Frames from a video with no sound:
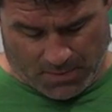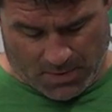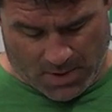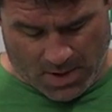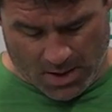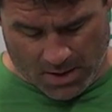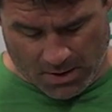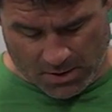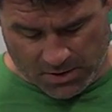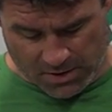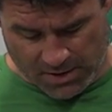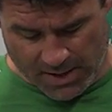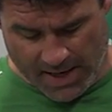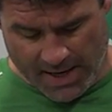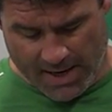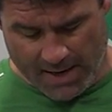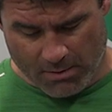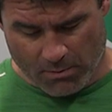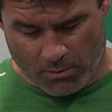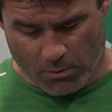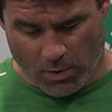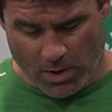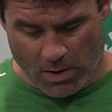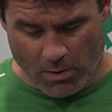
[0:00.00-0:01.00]

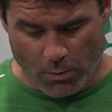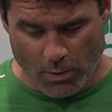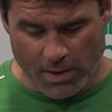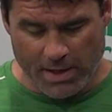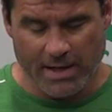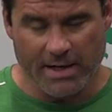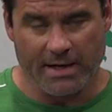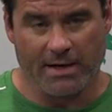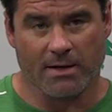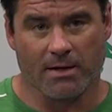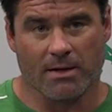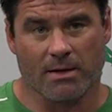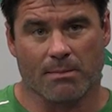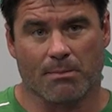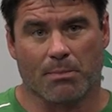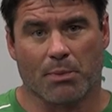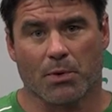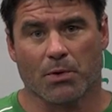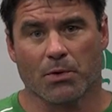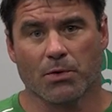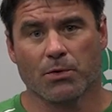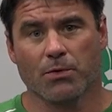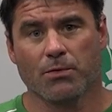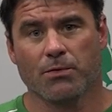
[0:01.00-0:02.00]
understand where we need to
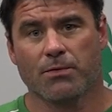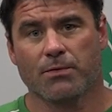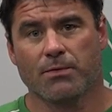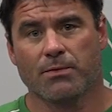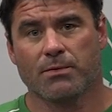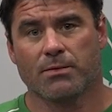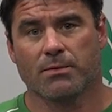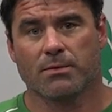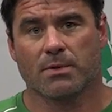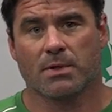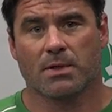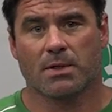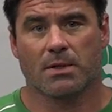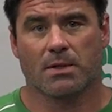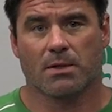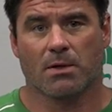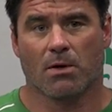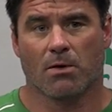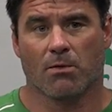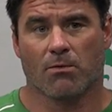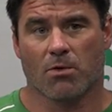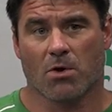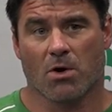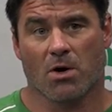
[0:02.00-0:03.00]
improve
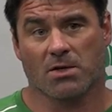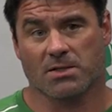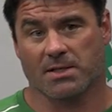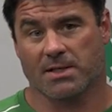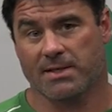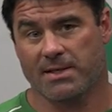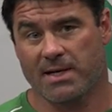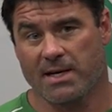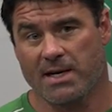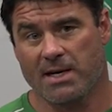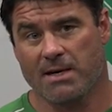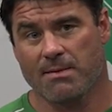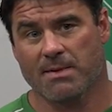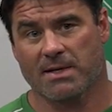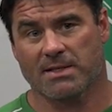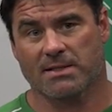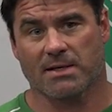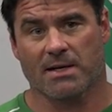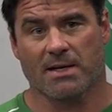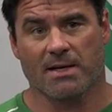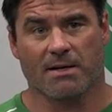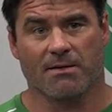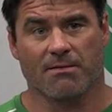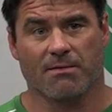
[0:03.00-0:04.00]
overall as a team, as
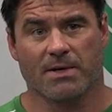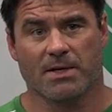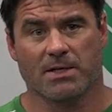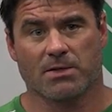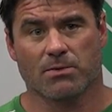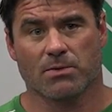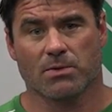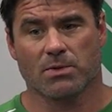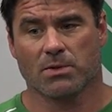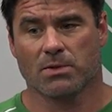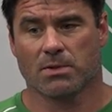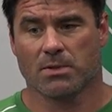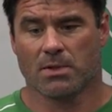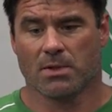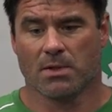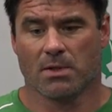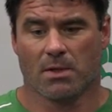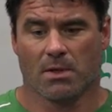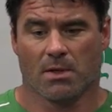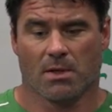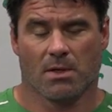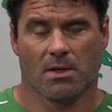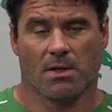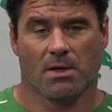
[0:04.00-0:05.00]
an individual.
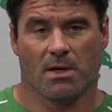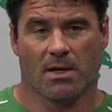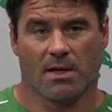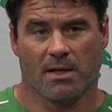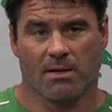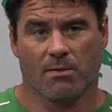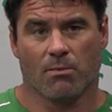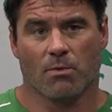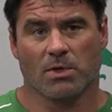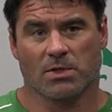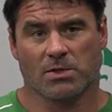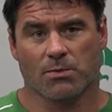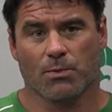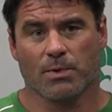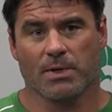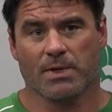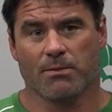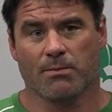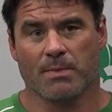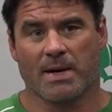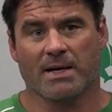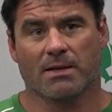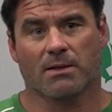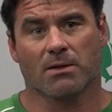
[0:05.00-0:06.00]
And then once we
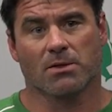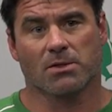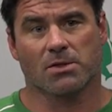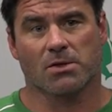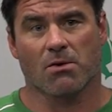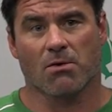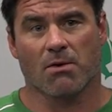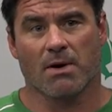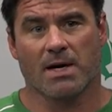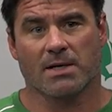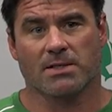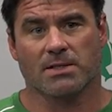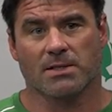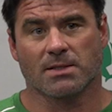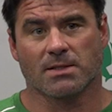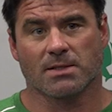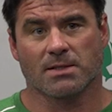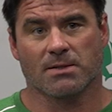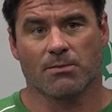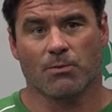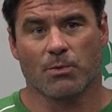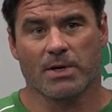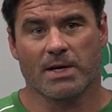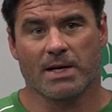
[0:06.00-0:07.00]
make those
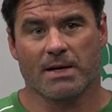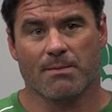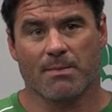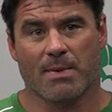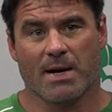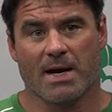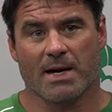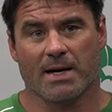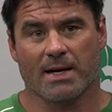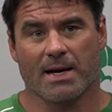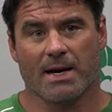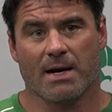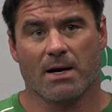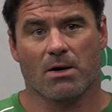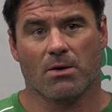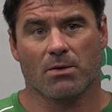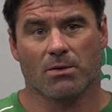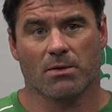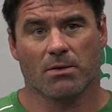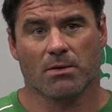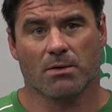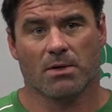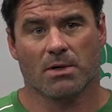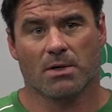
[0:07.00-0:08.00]
corrections and we get back
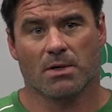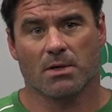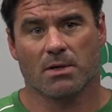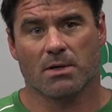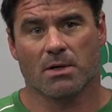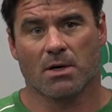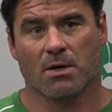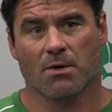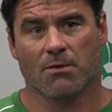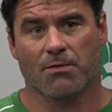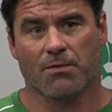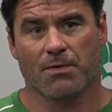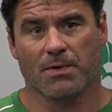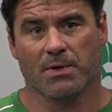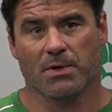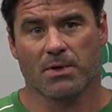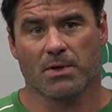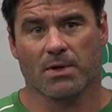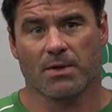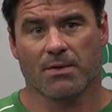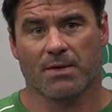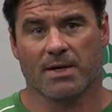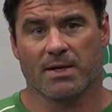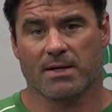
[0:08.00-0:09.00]
out on
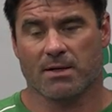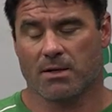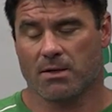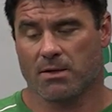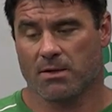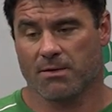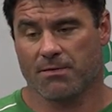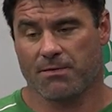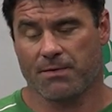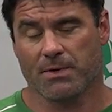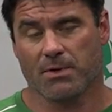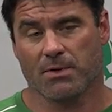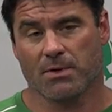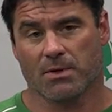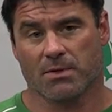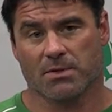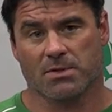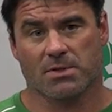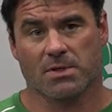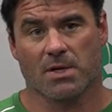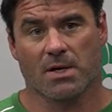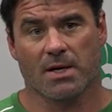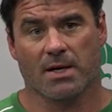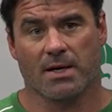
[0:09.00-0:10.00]
the field on
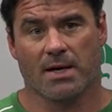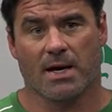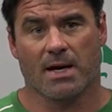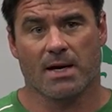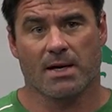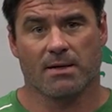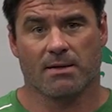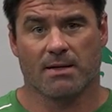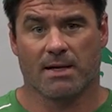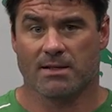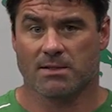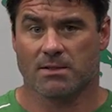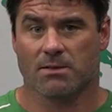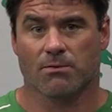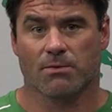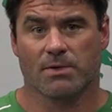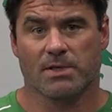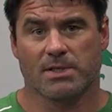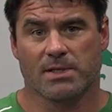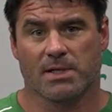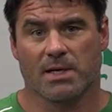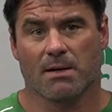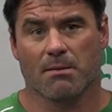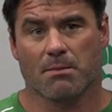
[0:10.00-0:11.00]
Sunday night, that's the
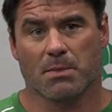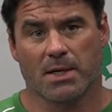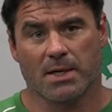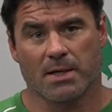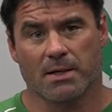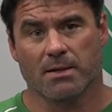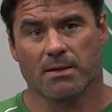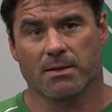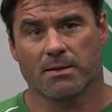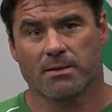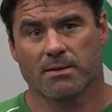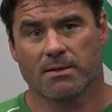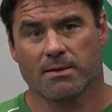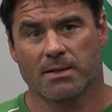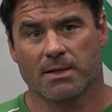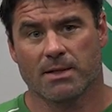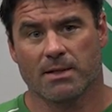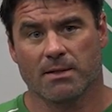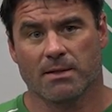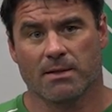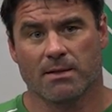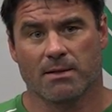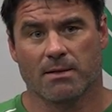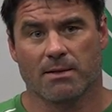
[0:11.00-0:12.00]
reset button.
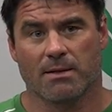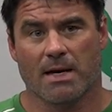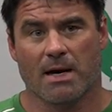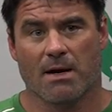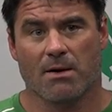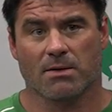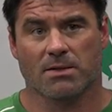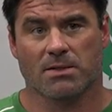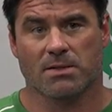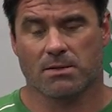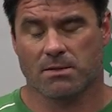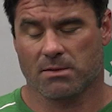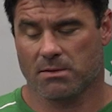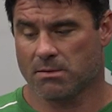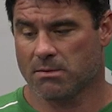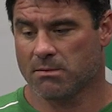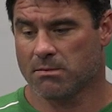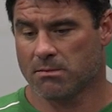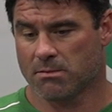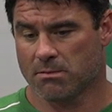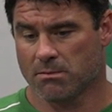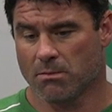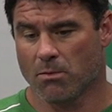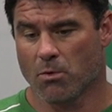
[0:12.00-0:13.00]
And now it's
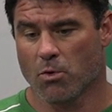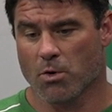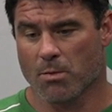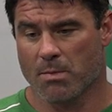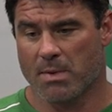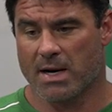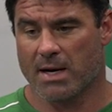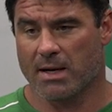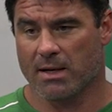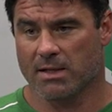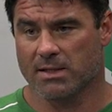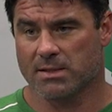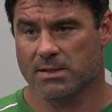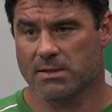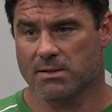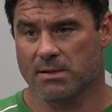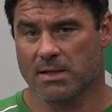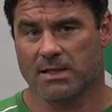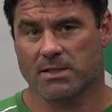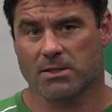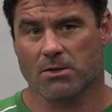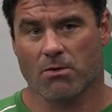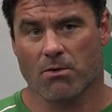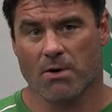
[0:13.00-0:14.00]
more about
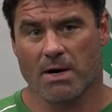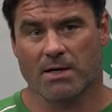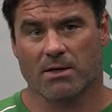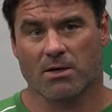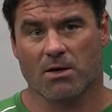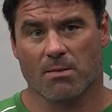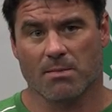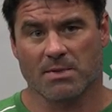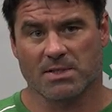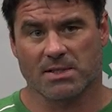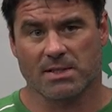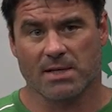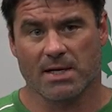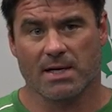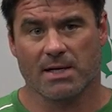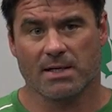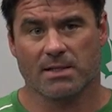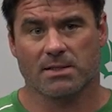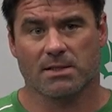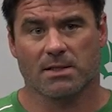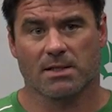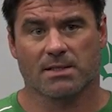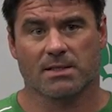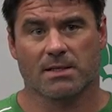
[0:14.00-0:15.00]
let's correct our
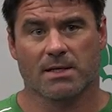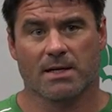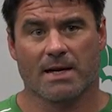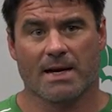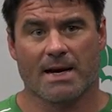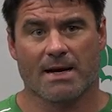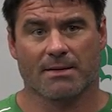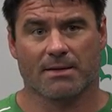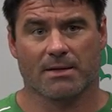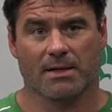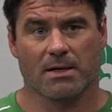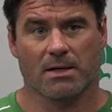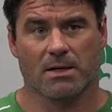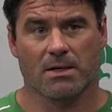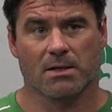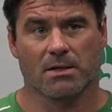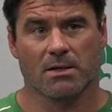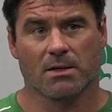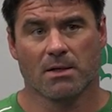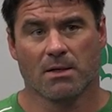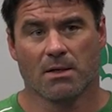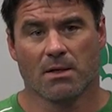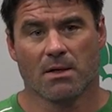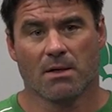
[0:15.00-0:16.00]
mistakes. Let's get out there
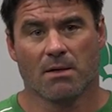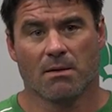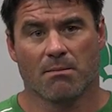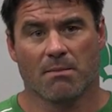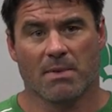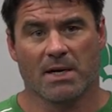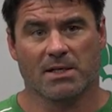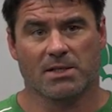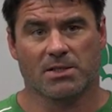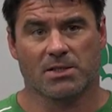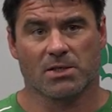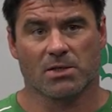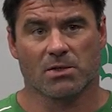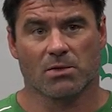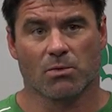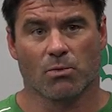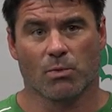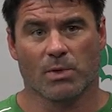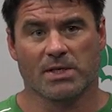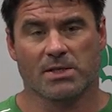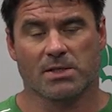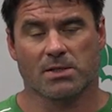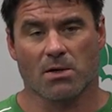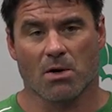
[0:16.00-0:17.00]
and make sure
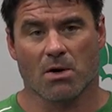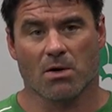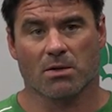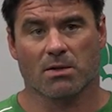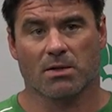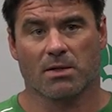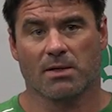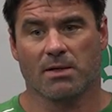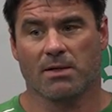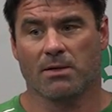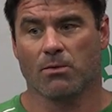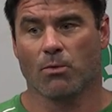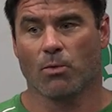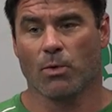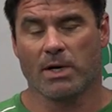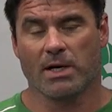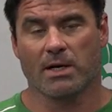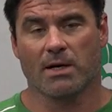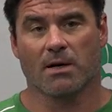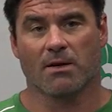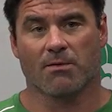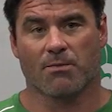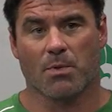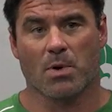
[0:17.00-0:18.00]
we start the
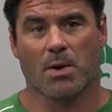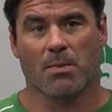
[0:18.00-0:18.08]
week of